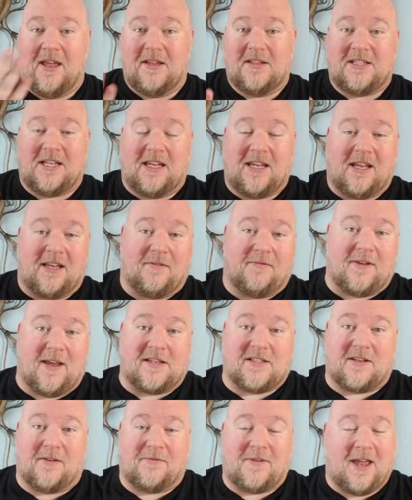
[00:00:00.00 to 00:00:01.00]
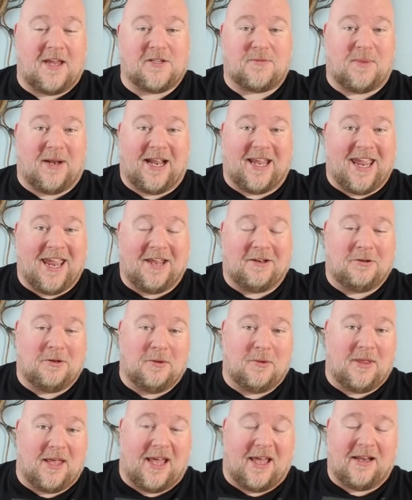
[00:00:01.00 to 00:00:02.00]
see you face to face, but I can't
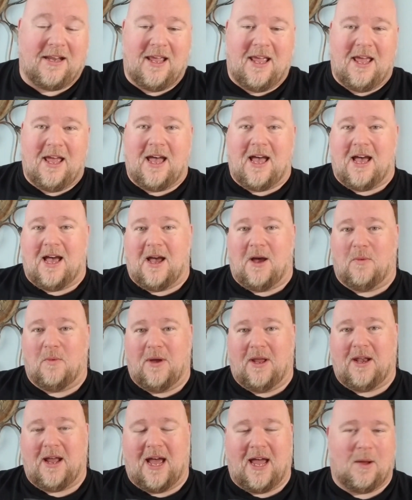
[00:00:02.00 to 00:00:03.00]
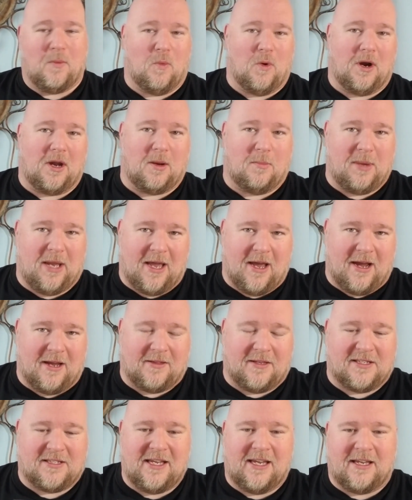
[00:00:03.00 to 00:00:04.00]
do that when I'm working
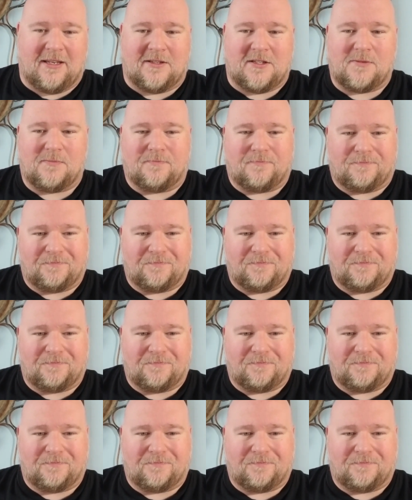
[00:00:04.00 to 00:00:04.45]
behind the scenes.